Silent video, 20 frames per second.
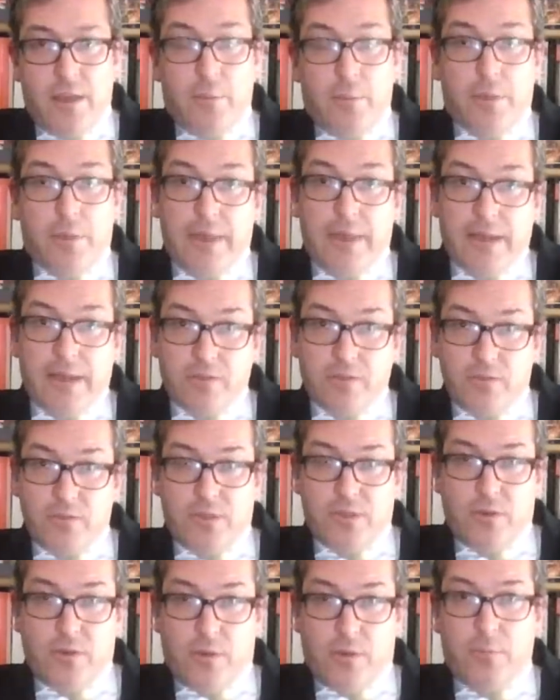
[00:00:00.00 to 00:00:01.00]
but that's
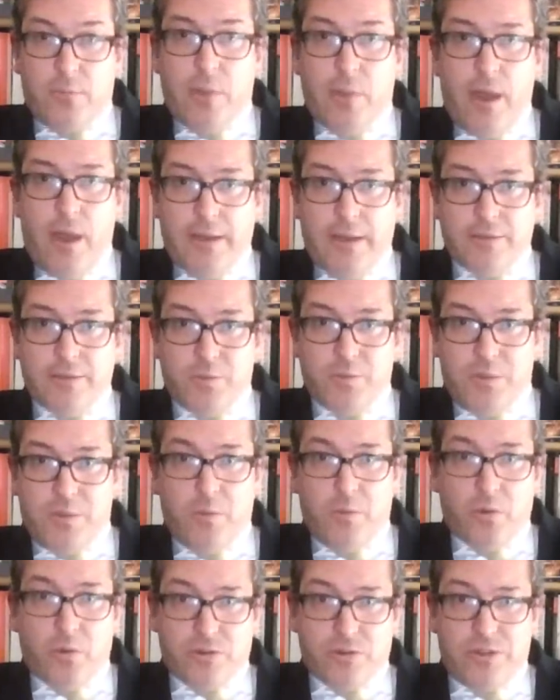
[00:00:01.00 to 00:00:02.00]
also combined with
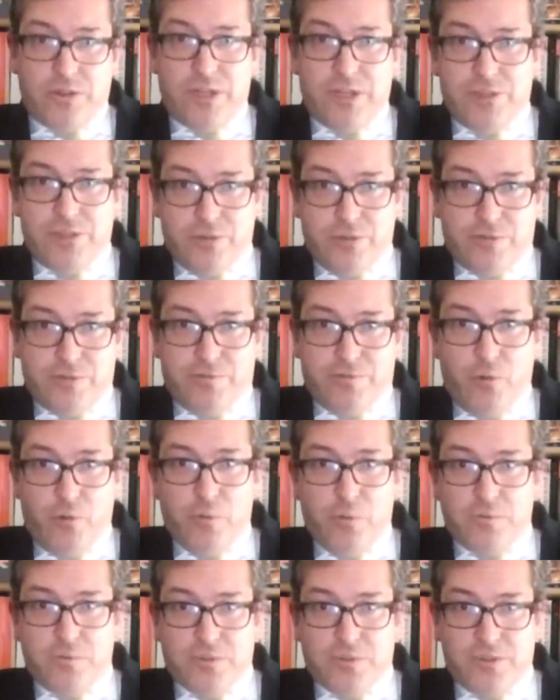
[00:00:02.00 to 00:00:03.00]
more traditional
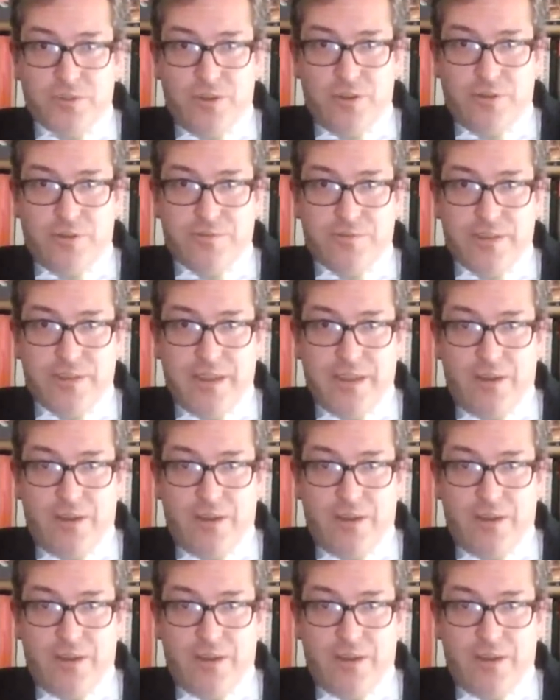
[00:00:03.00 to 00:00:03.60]
forms of